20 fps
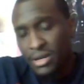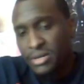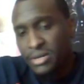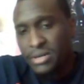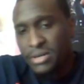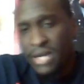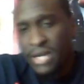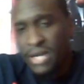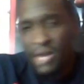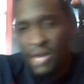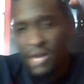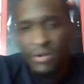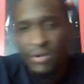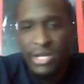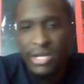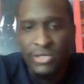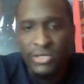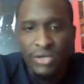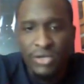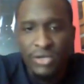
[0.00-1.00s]
I'm not gonna
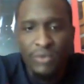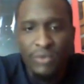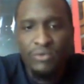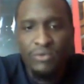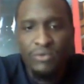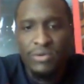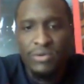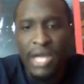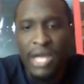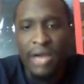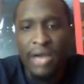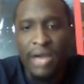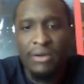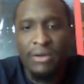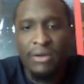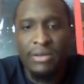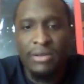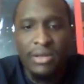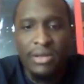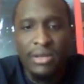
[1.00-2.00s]
get you know when you got
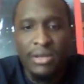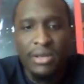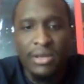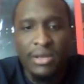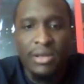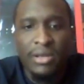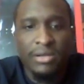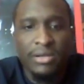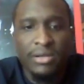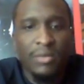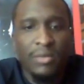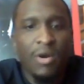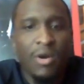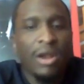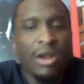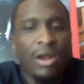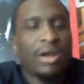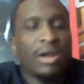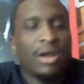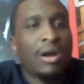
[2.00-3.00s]

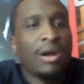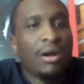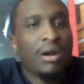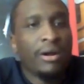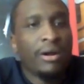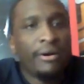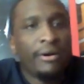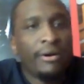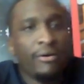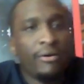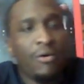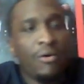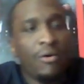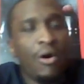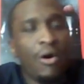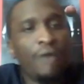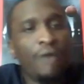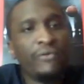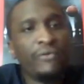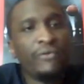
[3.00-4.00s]
DeMar Carroll going
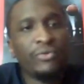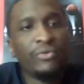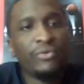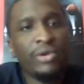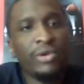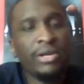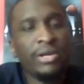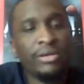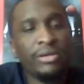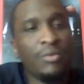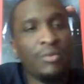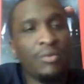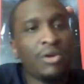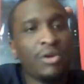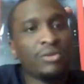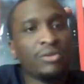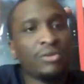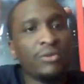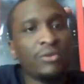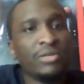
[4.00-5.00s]
0 for 3, DeMar
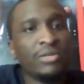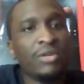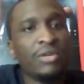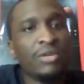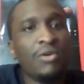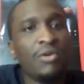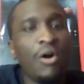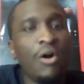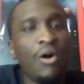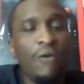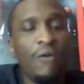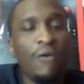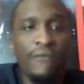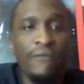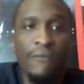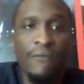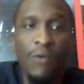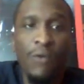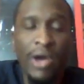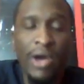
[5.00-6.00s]
DeRozan going 0 for
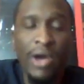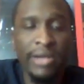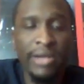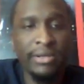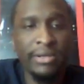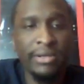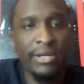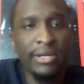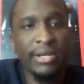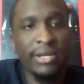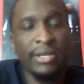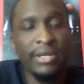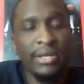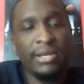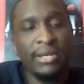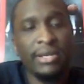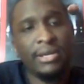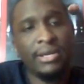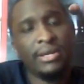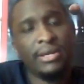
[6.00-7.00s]
1,
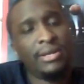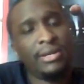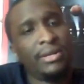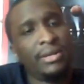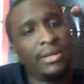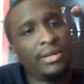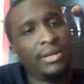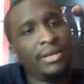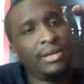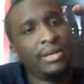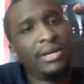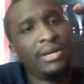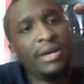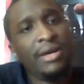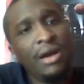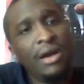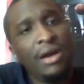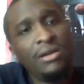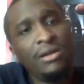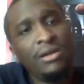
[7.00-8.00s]
and
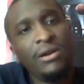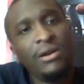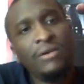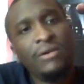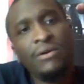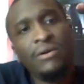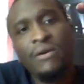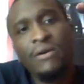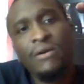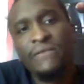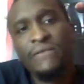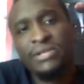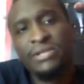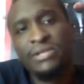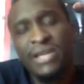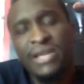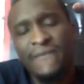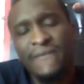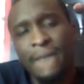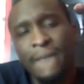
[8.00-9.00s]
Kyle Lowry going 0 for
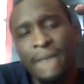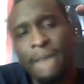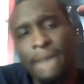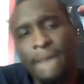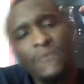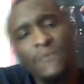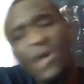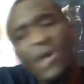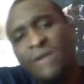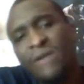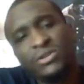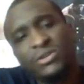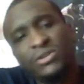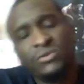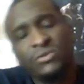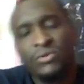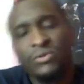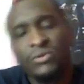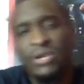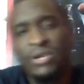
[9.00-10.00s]
7. You don't have to
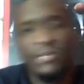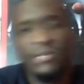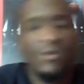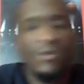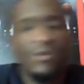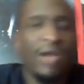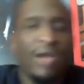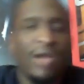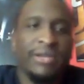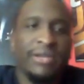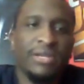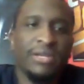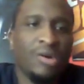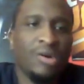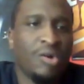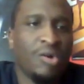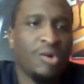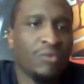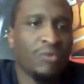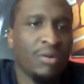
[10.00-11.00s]
shoot threes, man. You don't have to hit the
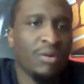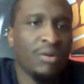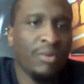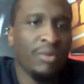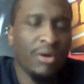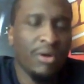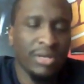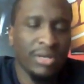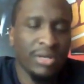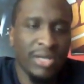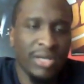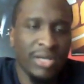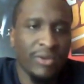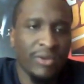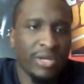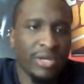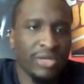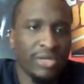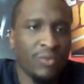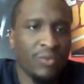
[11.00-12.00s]
home run ball all the time
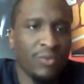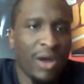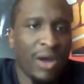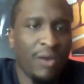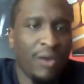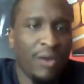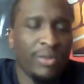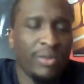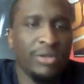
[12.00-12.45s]
because you wide open.